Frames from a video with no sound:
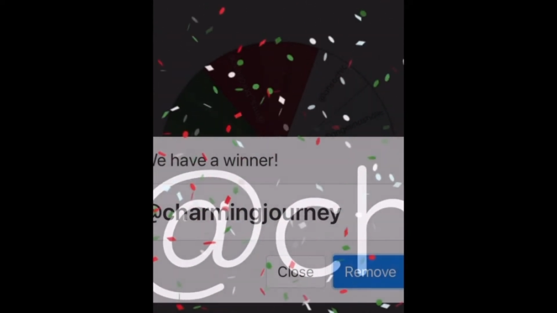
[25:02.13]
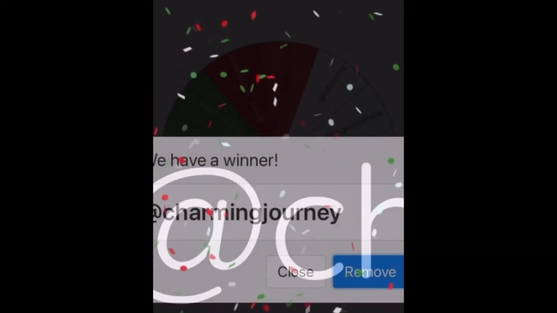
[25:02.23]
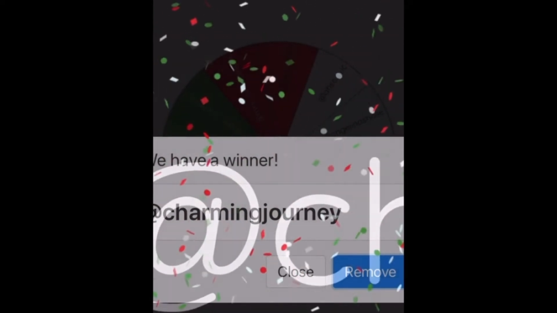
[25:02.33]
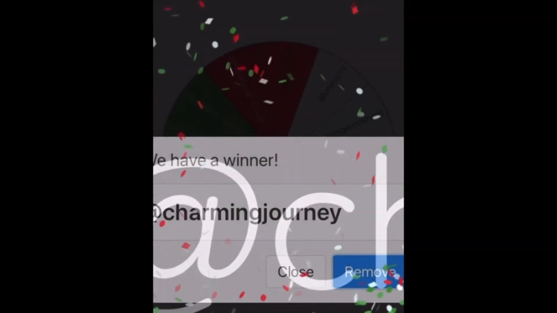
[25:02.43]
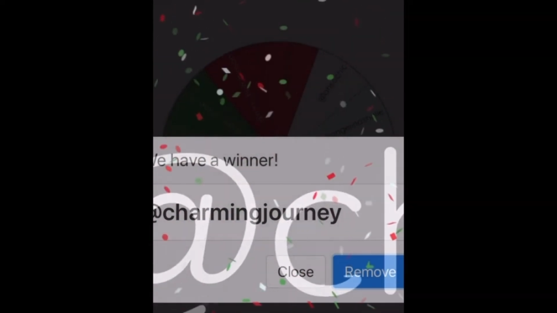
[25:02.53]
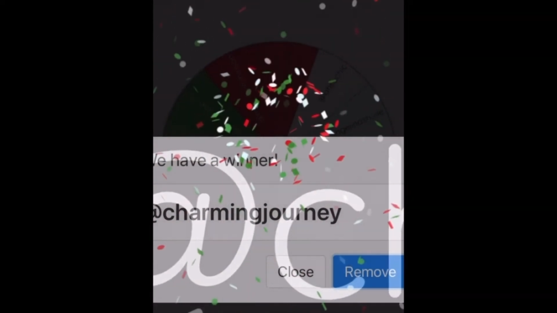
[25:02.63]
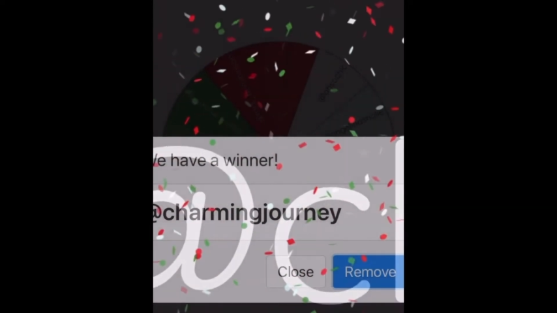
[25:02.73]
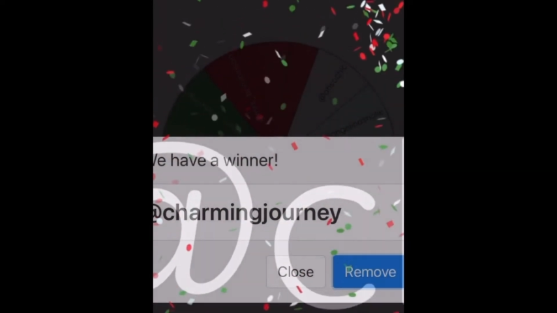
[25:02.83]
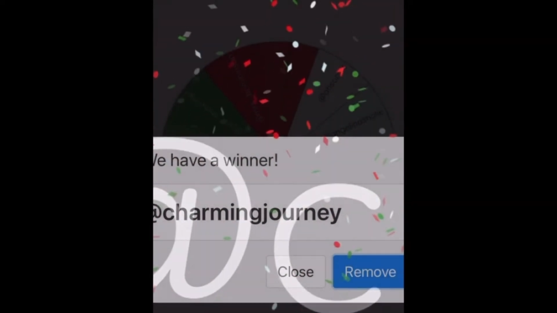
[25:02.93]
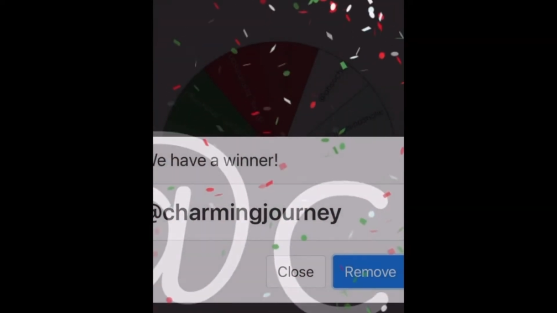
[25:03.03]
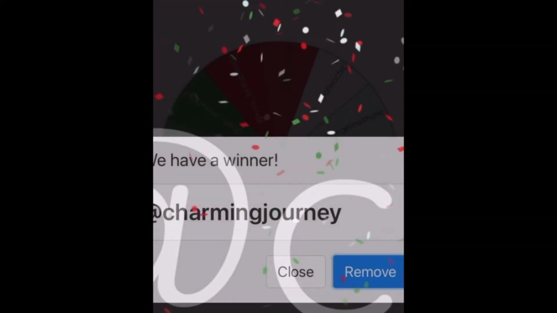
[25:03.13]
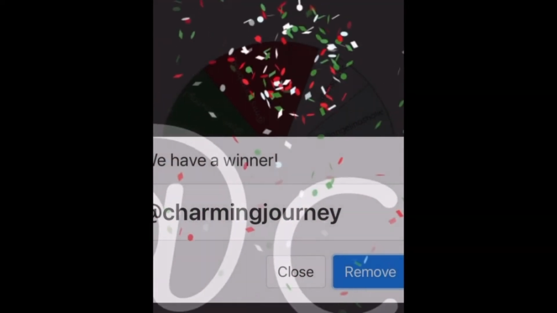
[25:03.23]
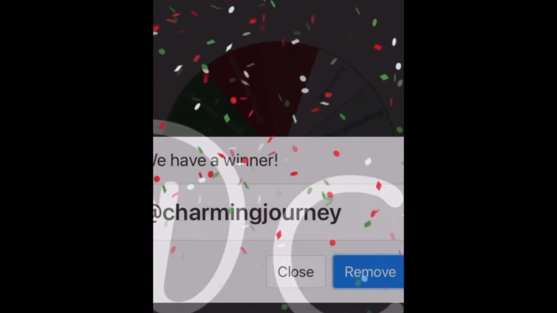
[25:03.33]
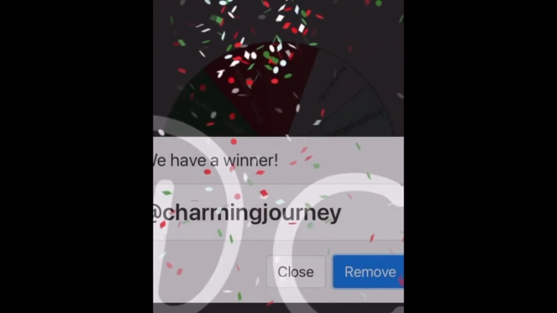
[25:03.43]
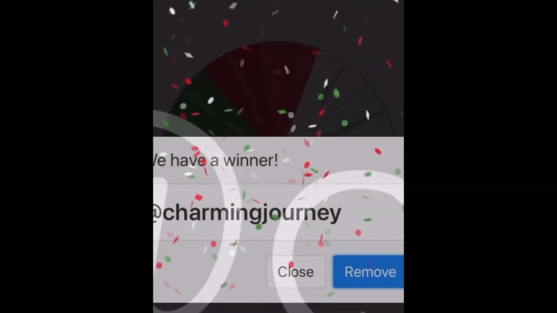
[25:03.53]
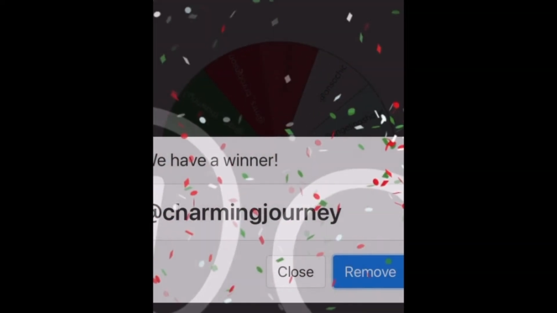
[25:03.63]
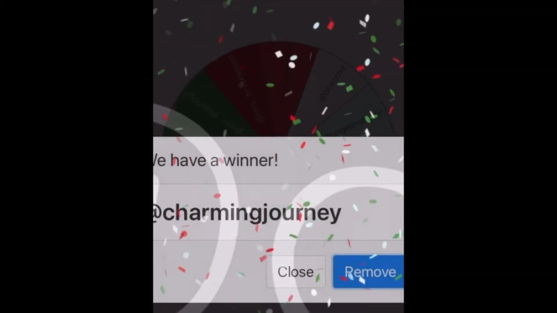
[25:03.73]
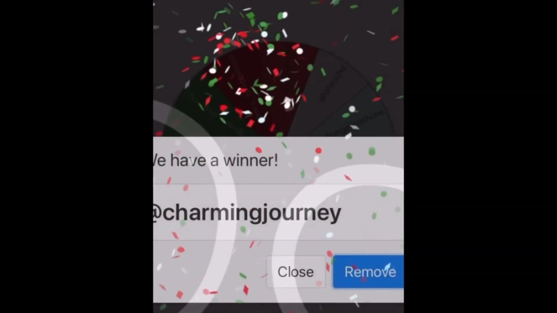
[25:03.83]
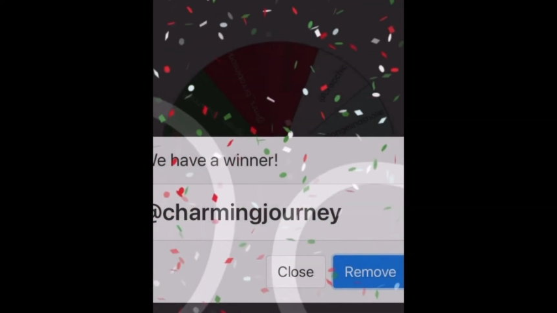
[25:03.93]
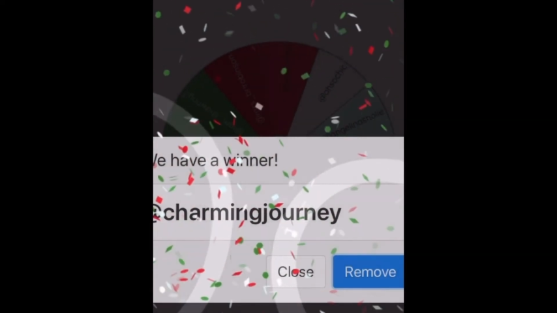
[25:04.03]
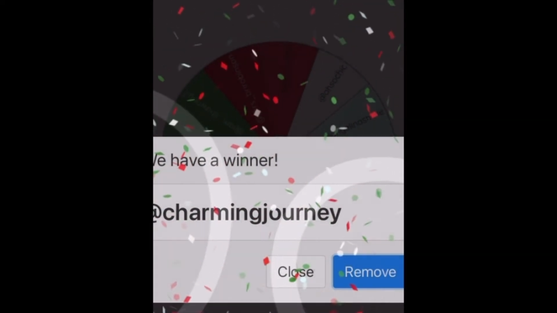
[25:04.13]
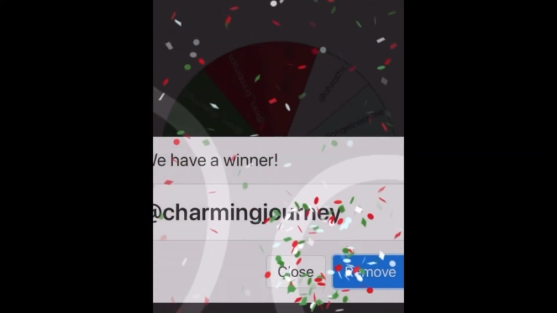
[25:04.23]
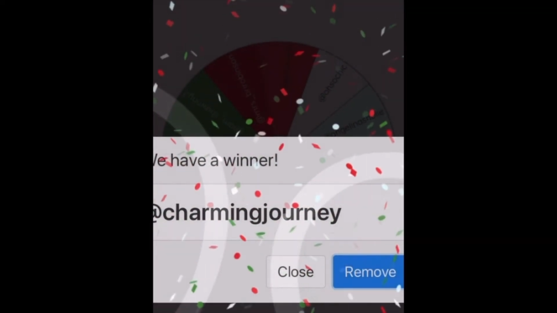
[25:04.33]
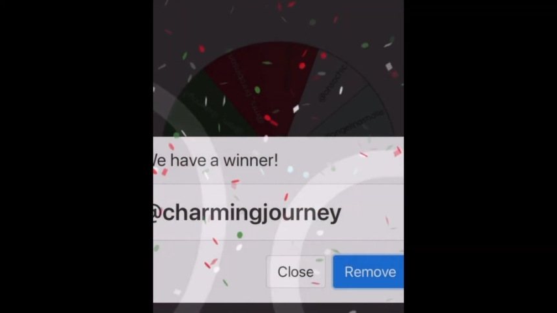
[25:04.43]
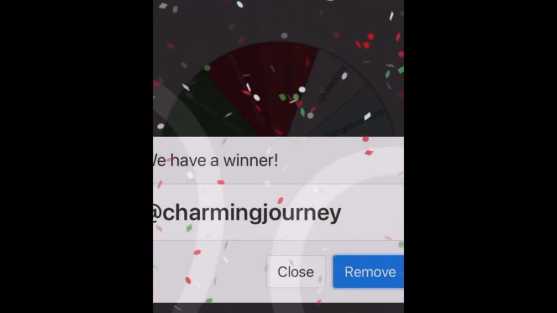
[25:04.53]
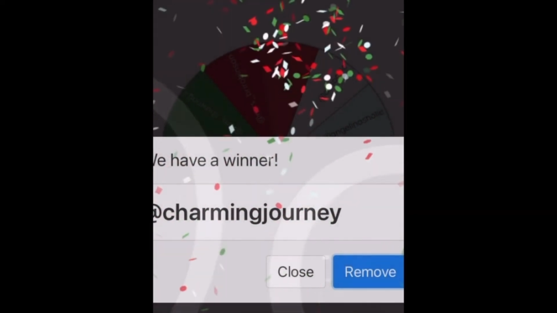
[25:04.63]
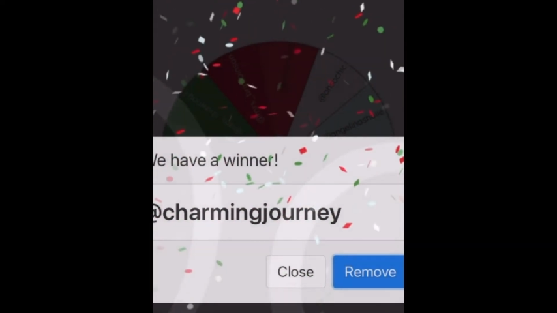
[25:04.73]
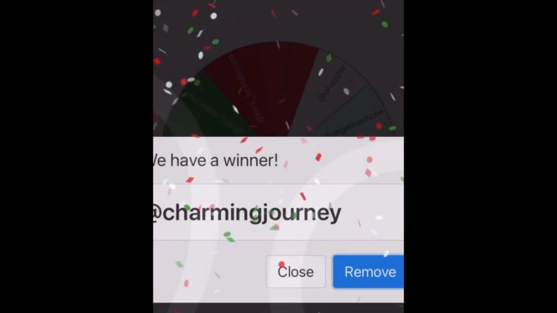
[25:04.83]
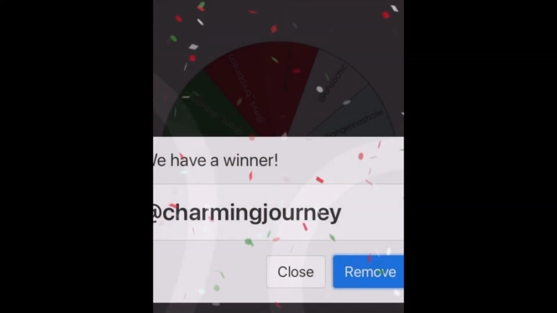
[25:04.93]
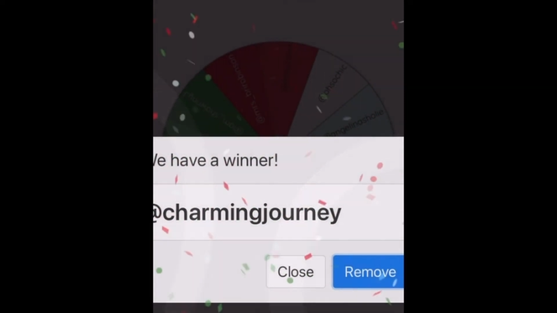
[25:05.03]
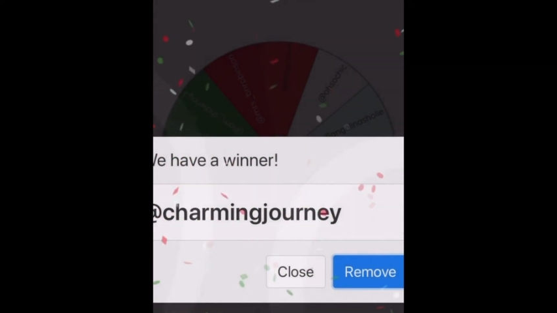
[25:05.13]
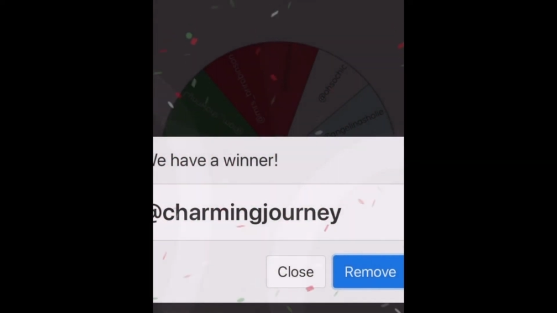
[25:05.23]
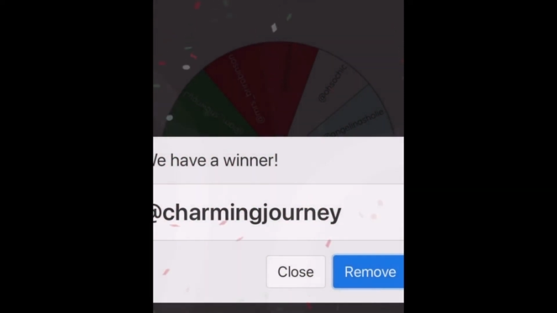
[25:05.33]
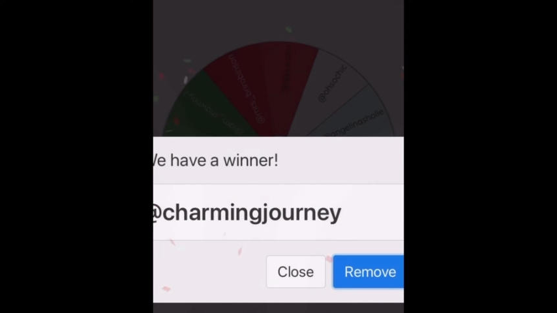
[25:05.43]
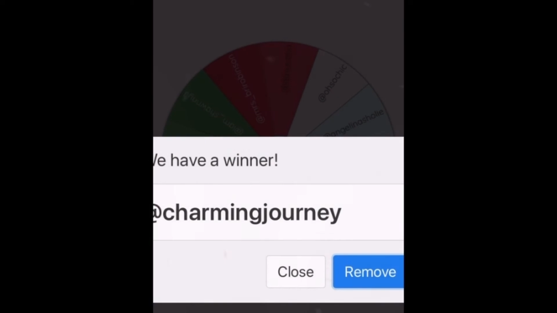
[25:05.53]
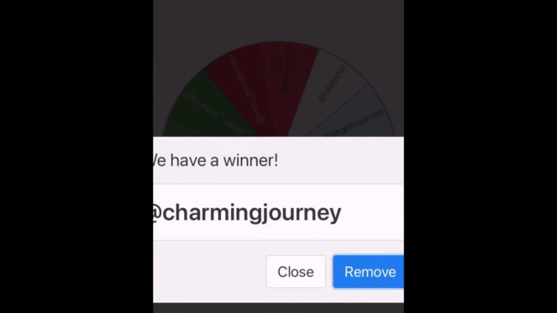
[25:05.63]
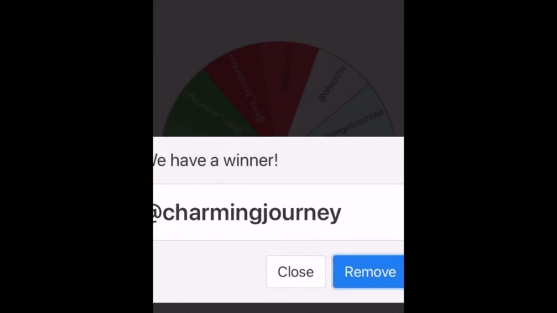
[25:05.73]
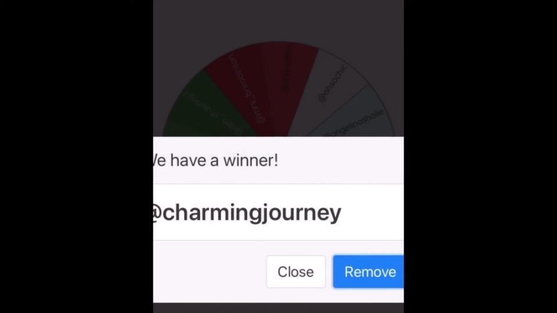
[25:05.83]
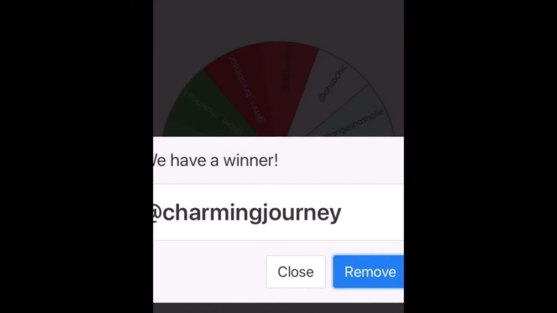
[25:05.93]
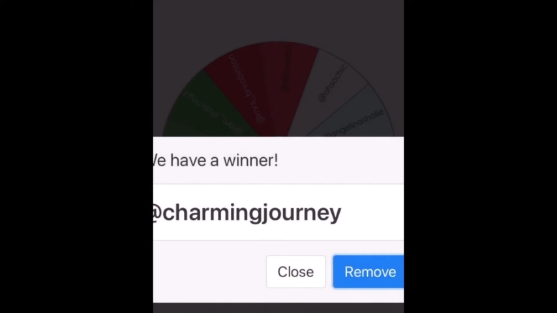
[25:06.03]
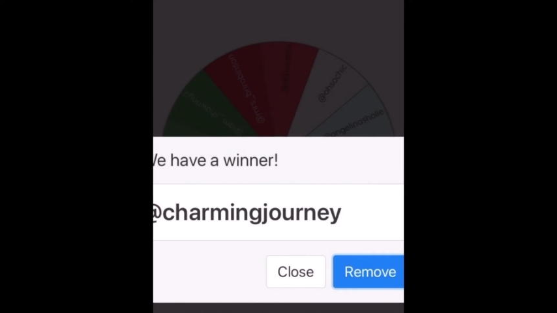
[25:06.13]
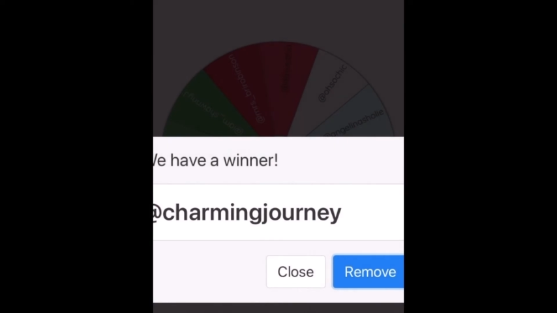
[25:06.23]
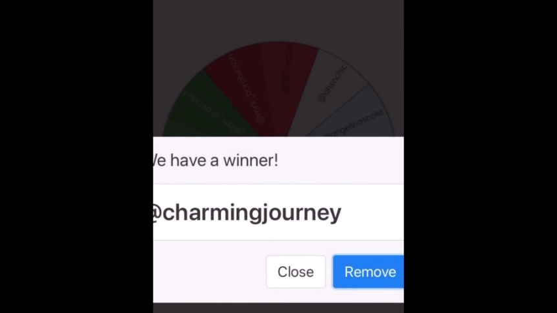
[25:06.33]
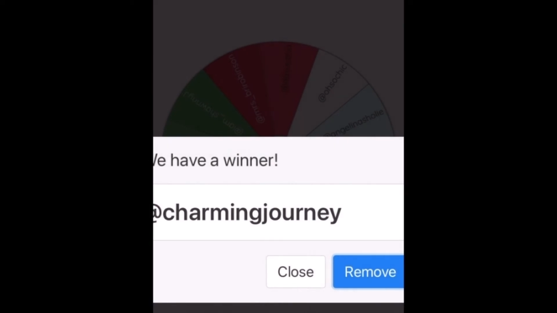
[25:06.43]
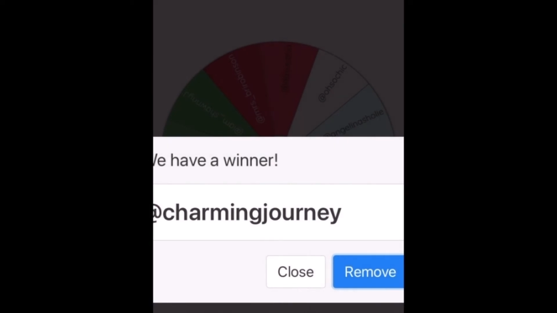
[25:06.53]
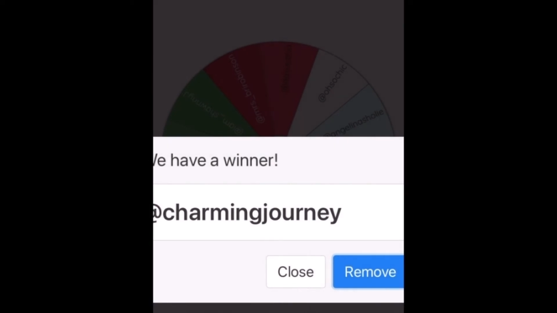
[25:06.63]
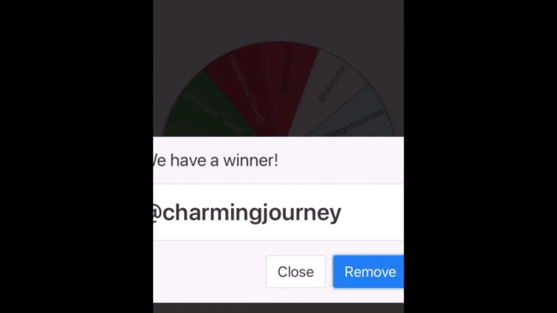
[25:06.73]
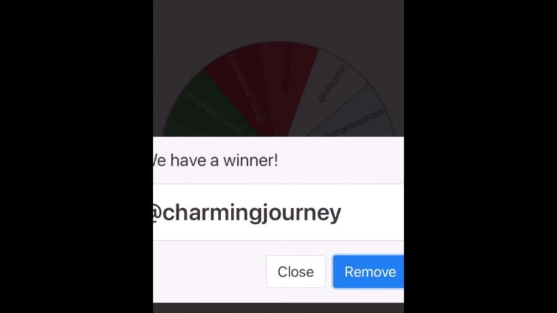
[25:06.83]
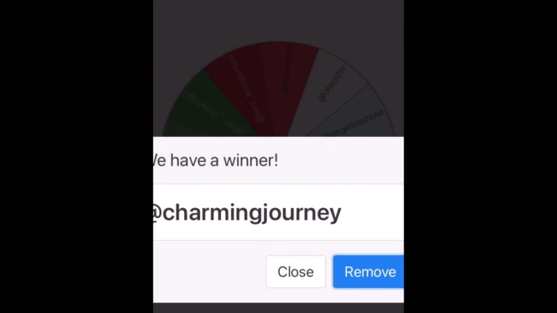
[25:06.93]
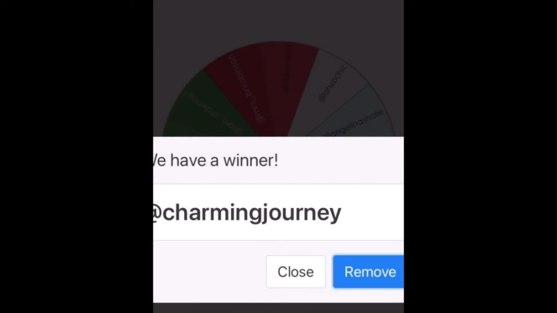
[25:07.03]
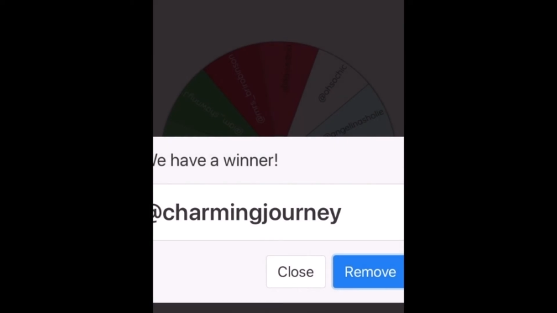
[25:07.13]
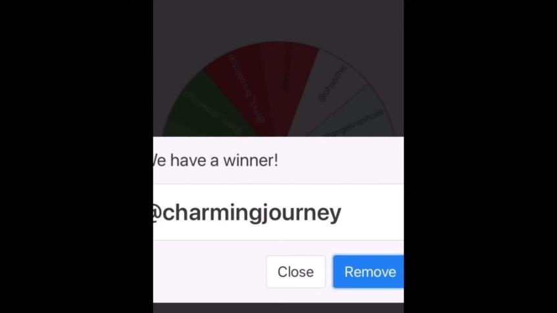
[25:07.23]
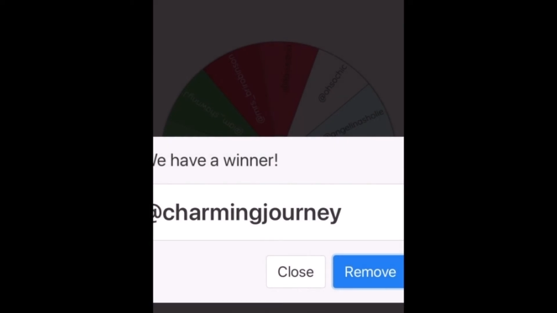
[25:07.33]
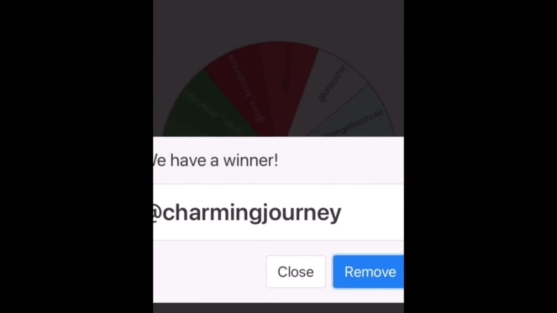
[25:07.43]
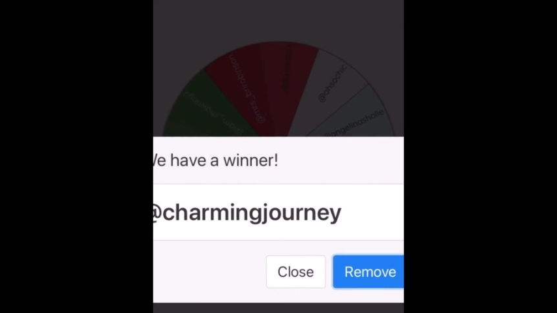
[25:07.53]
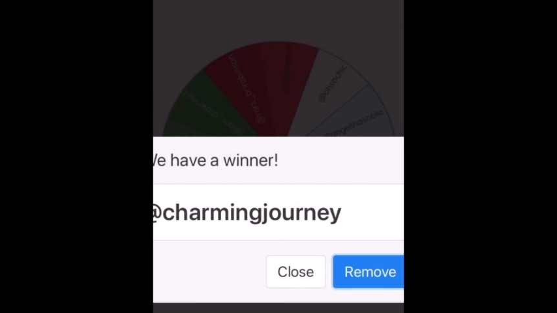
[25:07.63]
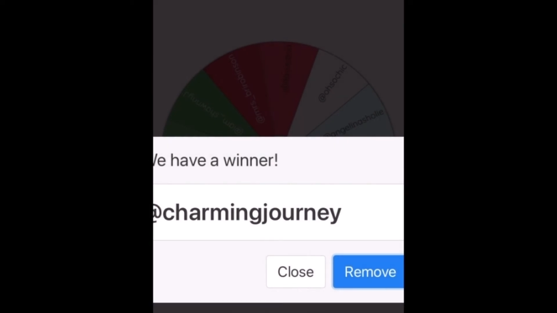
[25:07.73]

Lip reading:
Nobody's mouth can be seen.